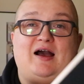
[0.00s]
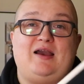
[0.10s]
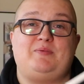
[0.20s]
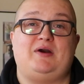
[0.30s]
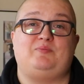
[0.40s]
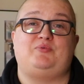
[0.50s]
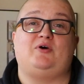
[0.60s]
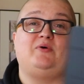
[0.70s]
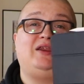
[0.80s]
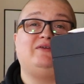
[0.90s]
iPad
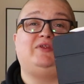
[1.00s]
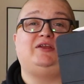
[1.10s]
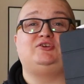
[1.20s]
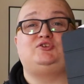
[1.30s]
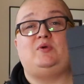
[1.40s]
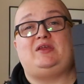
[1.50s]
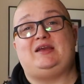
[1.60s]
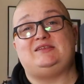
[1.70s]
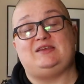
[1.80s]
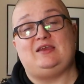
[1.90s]
Pro 11-inch
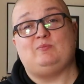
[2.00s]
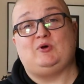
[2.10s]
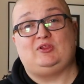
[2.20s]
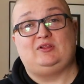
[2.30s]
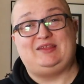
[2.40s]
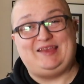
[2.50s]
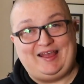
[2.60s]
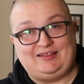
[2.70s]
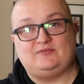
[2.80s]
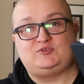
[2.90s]
2018 model, the
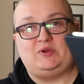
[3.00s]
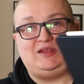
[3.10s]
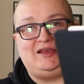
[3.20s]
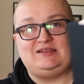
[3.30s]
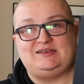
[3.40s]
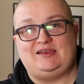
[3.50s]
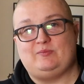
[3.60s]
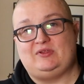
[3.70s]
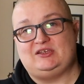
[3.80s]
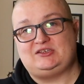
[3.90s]
end of
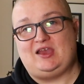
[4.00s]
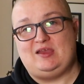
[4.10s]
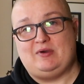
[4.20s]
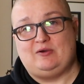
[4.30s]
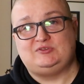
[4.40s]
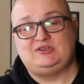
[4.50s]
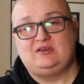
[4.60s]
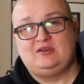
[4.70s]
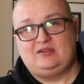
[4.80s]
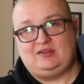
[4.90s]
2018 when this came out.
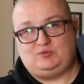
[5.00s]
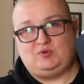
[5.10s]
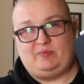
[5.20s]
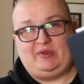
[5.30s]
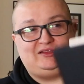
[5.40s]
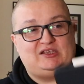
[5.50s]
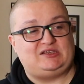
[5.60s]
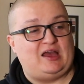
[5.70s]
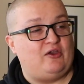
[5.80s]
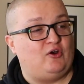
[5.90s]
That's when I picked this
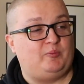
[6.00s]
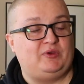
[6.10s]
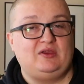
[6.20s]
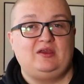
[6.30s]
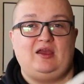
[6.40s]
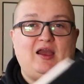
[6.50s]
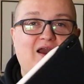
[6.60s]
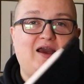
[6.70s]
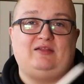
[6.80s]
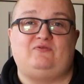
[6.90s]
guy up,
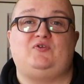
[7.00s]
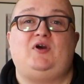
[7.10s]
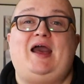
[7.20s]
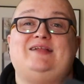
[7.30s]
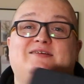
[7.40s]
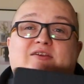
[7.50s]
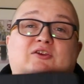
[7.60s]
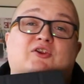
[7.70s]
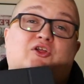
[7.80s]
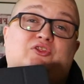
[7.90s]
and for
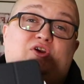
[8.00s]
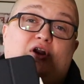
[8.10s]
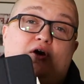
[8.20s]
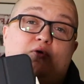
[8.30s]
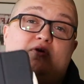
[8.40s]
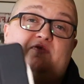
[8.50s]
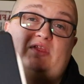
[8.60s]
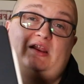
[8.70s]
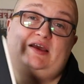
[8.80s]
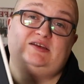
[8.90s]
editing on the go, for
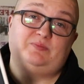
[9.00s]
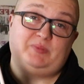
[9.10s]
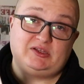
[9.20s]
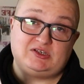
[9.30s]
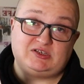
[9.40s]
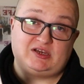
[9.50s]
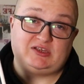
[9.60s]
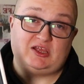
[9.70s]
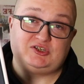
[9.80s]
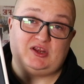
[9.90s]
the likes of pictures,
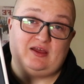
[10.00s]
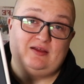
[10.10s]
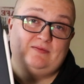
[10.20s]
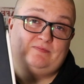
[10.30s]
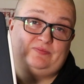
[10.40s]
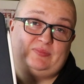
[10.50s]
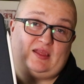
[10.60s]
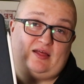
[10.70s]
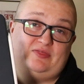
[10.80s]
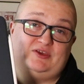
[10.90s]
etc.,
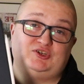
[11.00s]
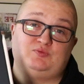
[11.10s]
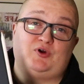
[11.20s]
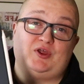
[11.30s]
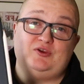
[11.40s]
this is what I